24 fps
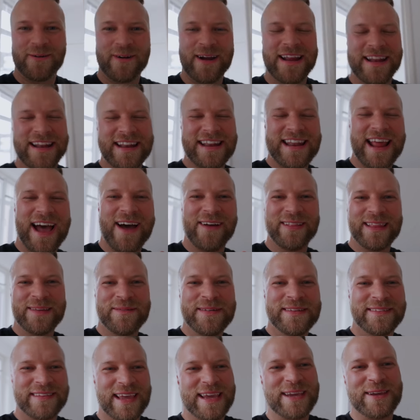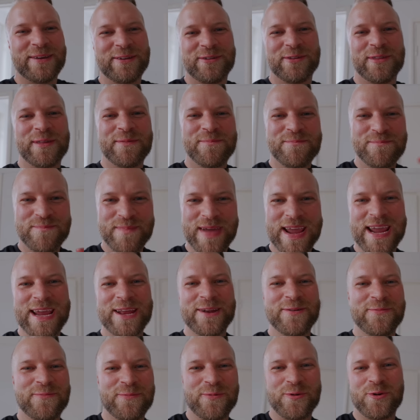right, now let me take you to the
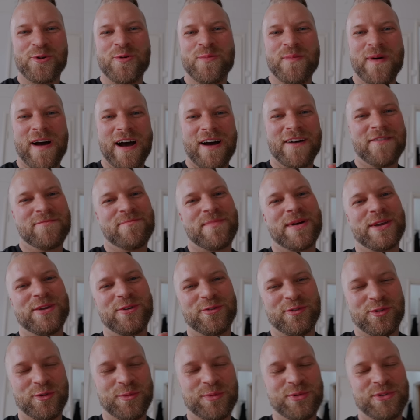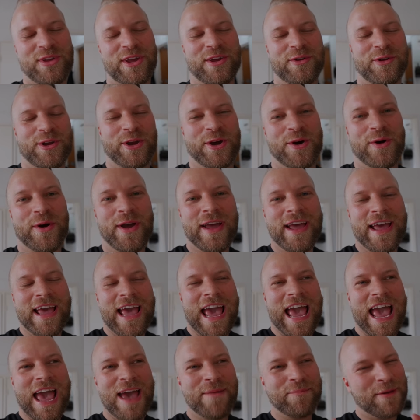main room of my YouTube studio.
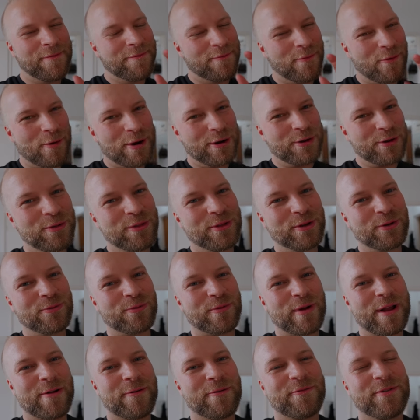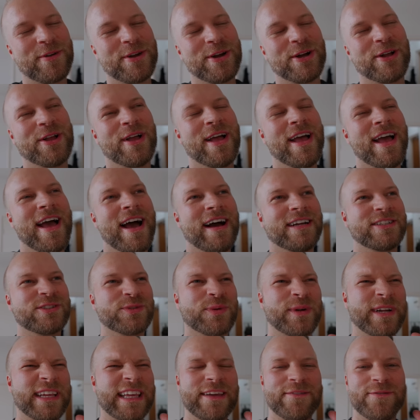And before the grand reveal, I just
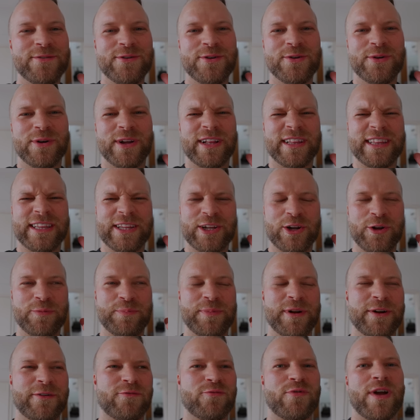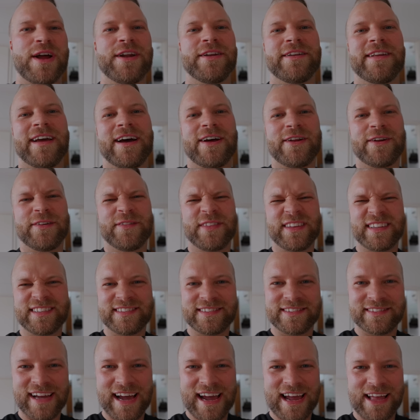wanna give you a little bit of rundown of the
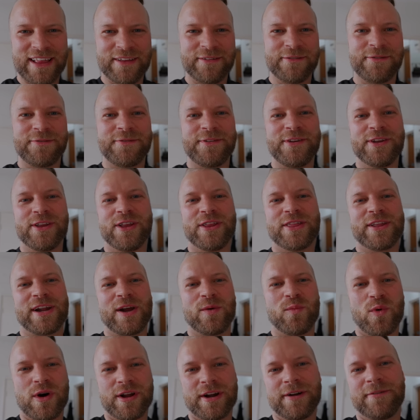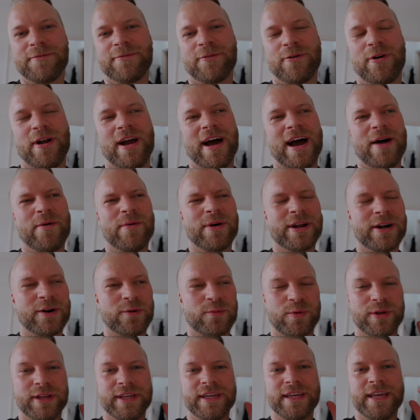style and feel that I wanted for it. I wanted a
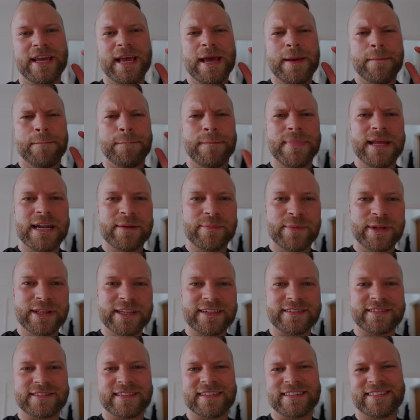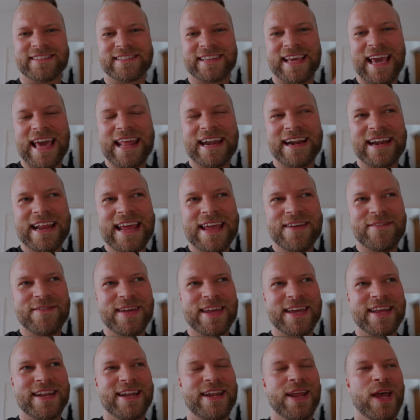really minimalist
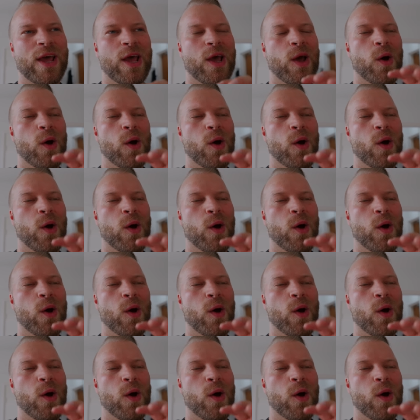Scandinavian